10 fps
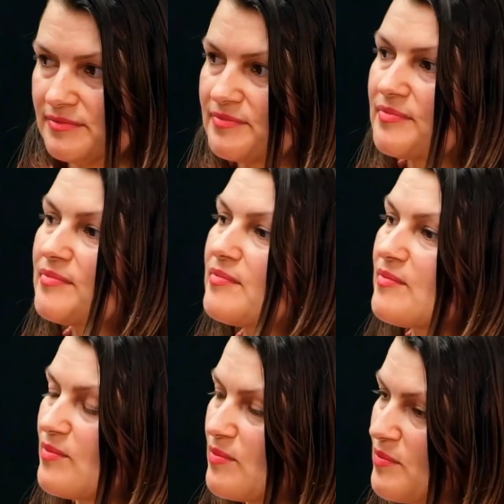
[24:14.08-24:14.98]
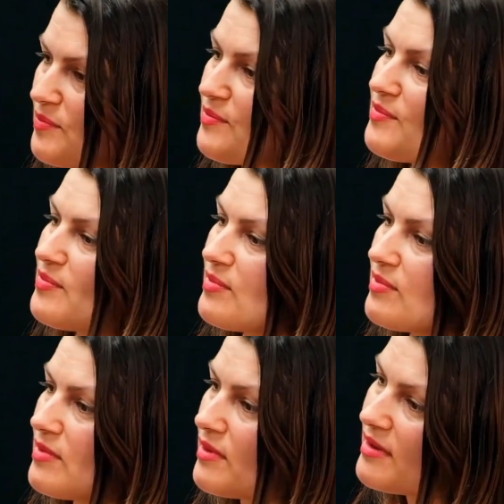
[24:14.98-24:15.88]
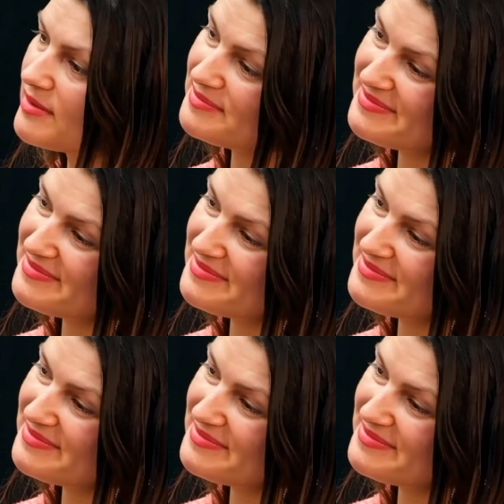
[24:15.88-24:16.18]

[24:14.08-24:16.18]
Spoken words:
Yeah, 100%. You